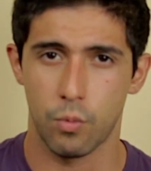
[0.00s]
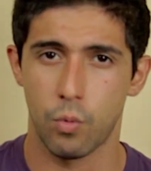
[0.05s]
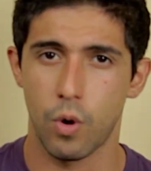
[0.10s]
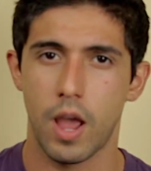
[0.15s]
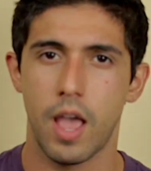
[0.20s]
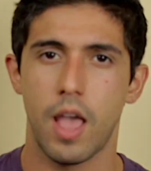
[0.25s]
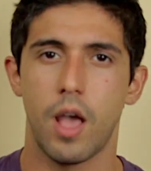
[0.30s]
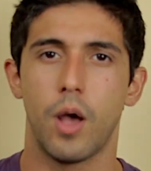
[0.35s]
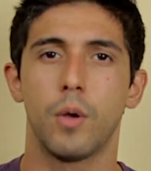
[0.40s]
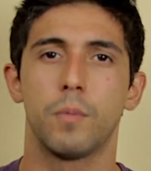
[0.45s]

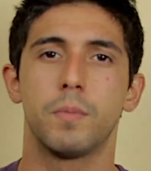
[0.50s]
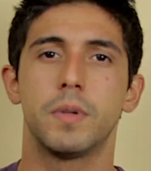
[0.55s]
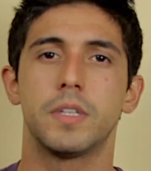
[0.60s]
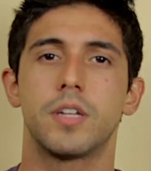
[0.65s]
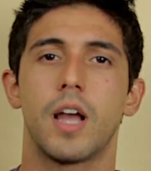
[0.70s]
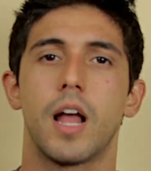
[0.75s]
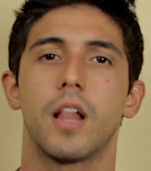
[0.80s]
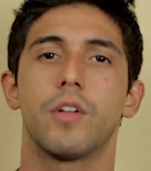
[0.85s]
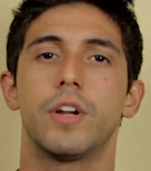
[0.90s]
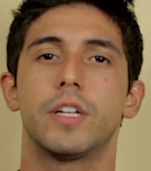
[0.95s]
What helped me
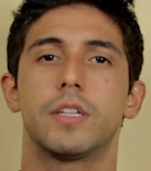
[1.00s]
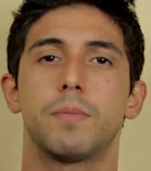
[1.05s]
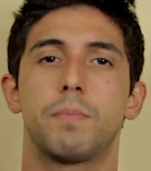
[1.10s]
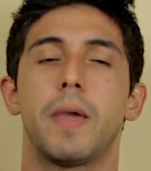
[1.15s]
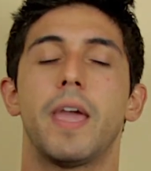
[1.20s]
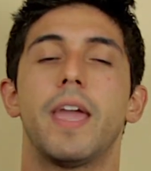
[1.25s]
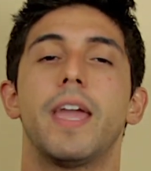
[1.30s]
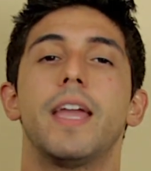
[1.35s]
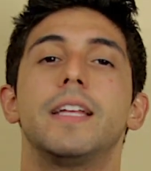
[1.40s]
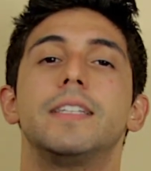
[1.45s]
tolerate the
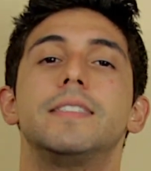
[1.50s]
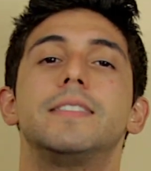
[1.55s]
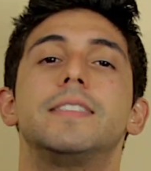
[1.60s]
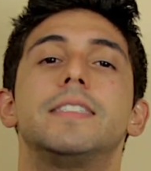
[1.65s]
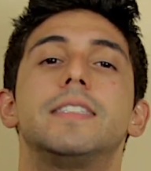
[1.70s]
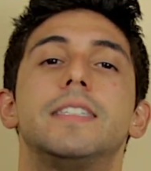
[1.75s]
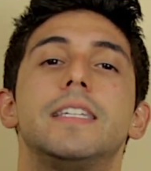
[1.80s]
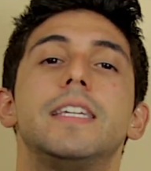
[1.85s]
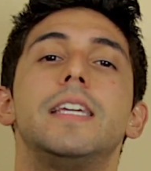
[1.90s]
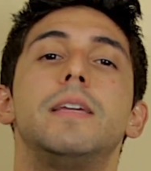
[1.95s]
pain?
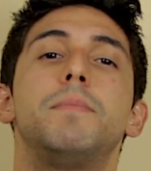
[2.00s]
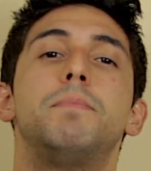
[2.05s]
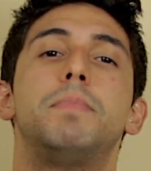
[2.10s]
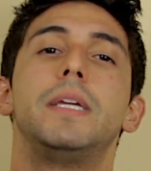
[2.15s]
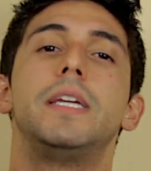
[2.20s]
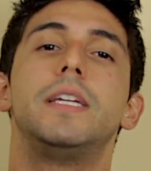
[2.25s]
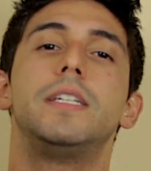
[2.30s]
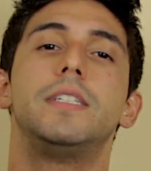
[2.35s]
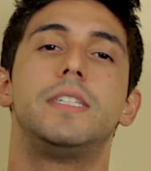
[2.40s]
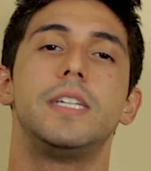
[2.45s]
C
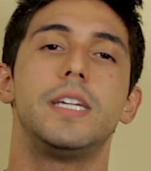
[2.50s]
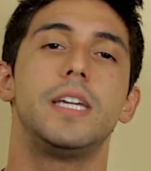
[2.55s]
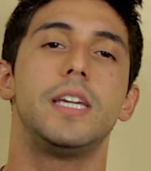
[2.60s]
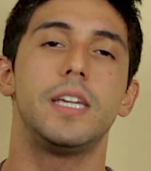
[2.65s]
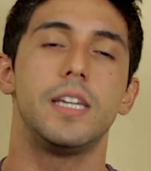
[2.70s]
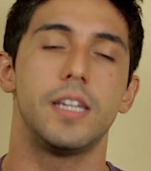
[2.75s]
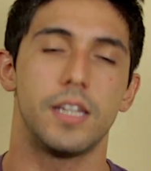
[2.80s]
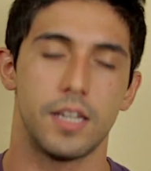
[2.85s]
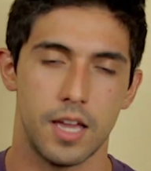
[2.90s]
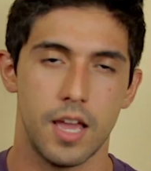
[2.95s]
B
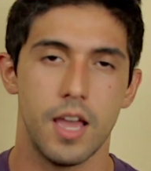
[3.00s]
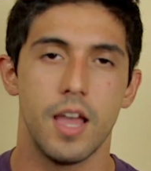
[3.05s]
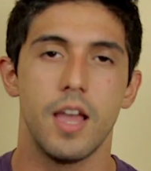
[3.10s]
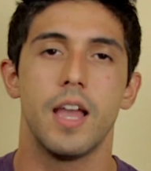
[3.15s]
D.